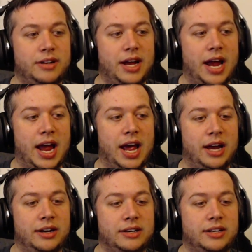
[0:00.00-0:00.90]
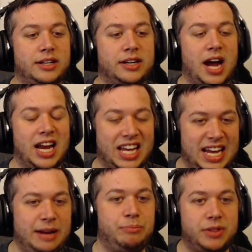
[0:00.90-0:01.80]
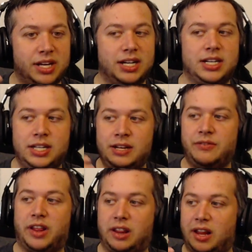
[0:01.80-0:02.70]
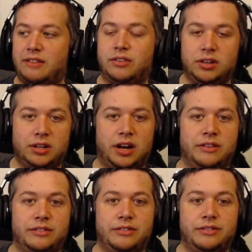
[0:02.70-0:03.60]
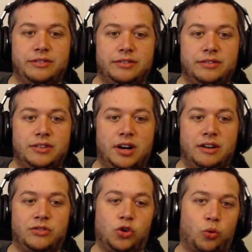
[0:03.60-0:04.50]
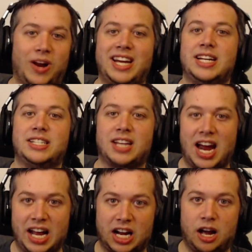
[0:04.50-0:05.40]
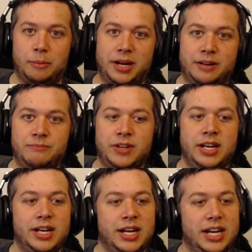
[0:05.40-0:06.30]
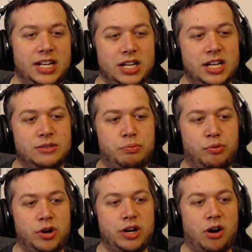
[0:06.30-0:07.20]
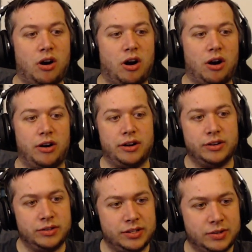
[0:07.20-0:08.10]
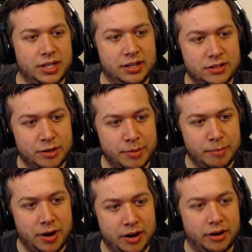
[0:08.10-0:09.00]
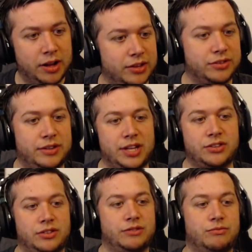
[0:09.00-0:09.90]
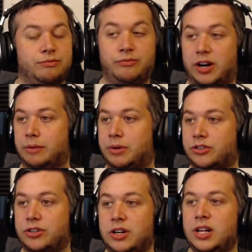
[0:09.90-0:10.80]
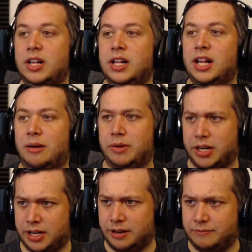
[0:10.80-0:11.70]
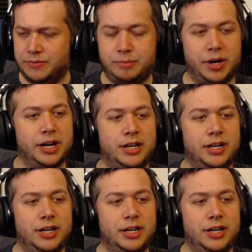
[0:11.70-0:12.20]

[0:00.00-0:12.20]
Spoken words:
and kind of keep the level of greatness kind of coming is pretty hard. What the hell is on my monitor? Oh, that's the fucking picture. I'm an idiot. But,